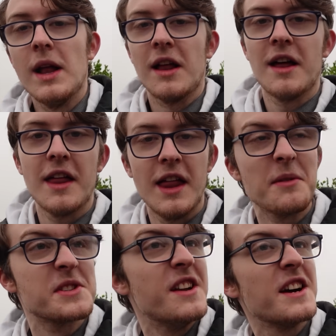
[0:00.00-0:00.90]
Well,
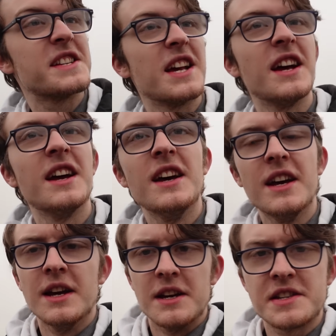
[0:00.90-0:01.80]
that was nice.
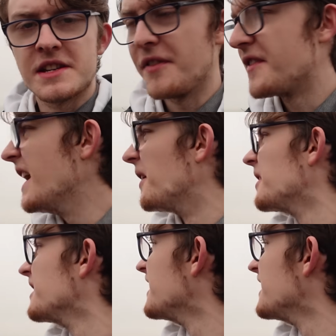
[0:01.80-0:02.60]
Stuff now.